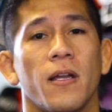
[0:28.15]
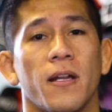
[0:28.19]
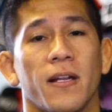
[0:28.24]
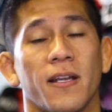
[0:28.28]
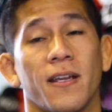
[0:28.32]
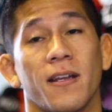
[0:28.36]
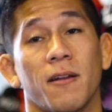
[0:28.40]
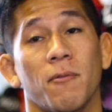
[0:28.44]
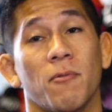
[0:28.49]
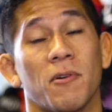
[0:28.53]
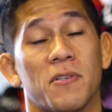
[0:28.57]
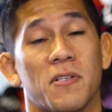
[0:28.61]
And
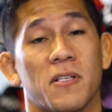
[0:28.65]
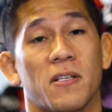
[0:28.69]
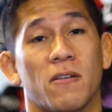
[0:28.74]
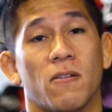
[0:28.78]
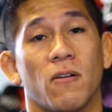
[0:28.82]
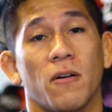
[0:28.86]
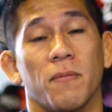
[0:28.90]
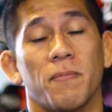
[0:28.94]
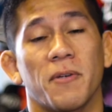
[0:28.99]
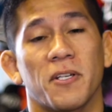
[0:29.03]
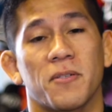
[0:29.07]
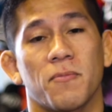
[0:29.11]
again, it wasn't
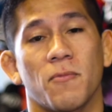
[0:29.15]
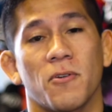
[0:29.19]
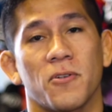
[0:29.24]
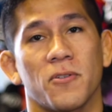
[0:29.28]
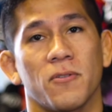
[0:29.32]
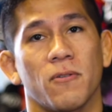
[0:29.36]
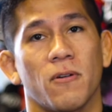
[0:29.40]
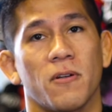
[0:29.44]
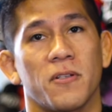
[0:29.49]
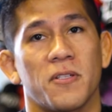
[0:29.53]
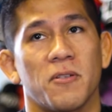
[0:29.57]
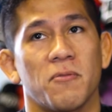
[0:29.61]
called mixed
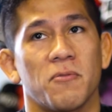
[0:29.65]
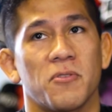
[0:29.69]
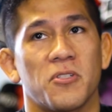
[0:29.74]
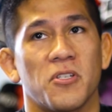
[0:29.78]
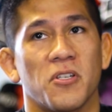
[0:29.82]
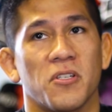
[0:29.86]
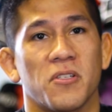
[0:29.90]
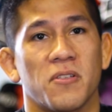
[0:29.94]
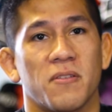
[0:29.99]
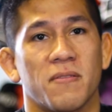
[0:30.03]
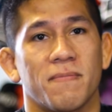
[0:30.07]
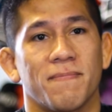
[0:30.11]
martial arts, it was
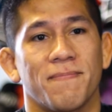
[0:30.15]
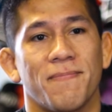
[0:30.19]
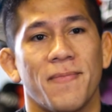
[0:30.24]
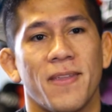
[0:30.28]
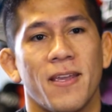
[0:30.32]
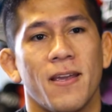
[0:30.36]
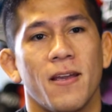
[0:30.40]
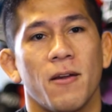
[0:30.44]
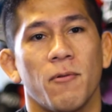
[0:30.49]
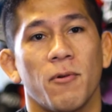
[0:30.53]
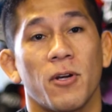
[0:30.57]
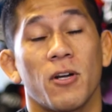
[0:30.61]
just,
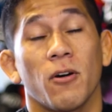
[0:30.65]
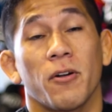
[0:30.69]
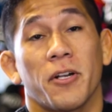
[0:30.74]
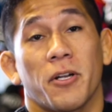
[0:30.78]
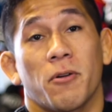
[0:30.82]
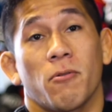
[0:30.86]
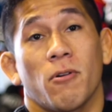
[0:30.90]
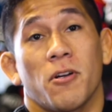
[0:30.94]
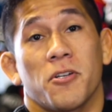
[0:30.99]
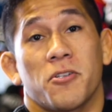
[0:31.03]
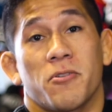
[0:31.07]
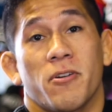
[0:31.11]
we called it
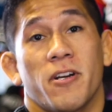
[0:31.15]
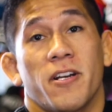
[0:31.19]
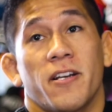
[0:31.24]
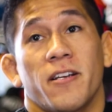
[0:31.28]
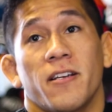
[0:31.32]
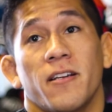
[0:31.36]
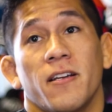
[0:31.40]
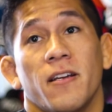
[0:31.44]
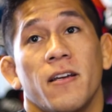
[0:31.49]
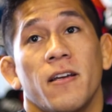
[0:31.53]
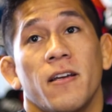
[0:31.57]
cross-training.